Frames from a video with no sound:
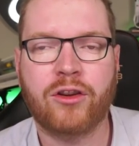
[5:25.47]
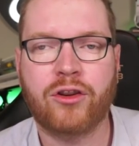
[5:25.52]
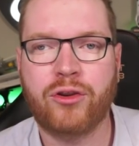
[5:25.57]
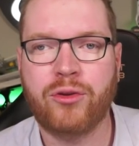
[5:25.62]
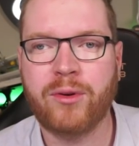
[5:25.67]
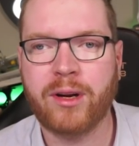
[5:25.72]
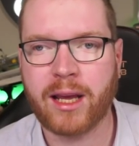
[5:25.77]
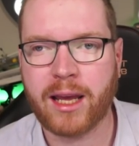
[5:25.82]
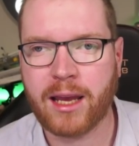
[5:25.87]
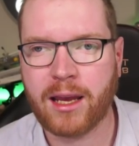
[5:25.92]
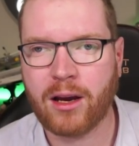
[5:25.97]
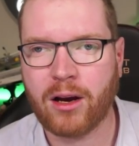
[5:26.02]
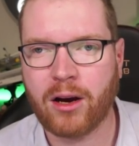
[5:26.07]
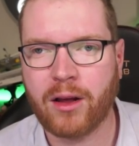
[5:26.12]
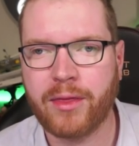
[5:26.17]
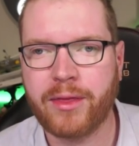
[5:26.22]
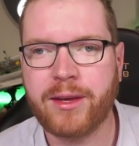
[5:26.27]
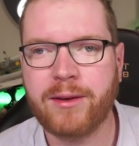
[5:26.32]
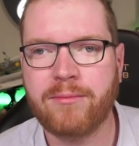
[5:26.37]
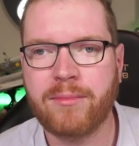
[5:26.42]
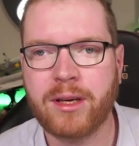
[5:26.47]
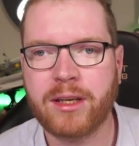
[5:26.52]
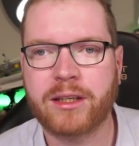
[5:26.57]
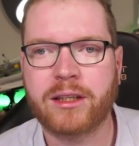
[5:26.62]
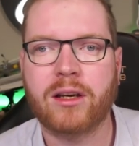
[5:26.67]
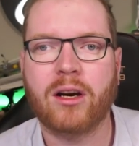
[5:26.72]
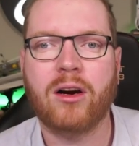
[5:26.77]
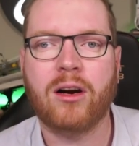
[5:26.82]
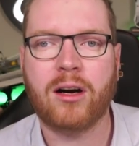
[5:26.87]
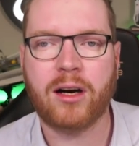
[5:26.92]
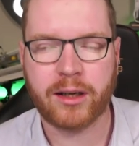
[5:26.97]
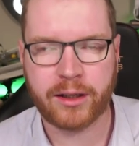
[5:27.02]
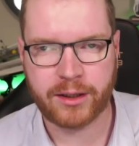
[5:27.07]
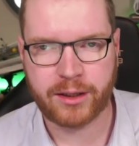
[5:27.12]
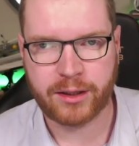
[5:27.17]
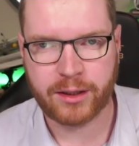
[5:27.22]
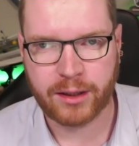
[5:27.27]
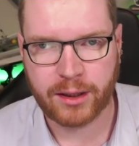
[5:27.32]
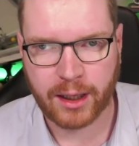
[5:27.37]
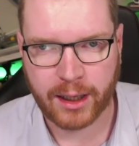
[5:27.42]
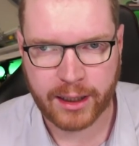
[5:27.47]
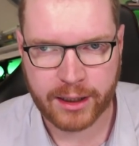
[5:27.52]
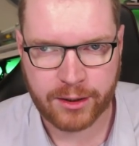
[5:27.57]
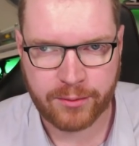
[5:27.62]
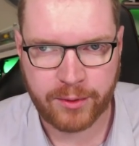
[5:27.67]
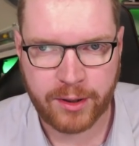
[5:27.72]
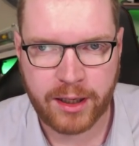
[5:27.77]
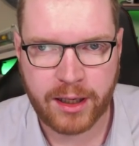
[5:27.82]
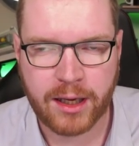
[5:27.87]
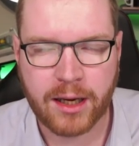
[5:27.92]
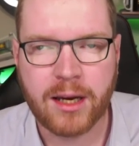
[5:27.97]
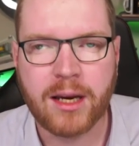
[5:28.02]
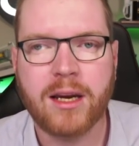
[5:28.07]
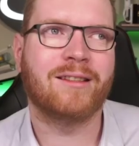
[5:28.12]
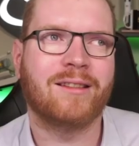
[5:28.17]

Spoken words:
Q&A on the Misc Odyssey last week.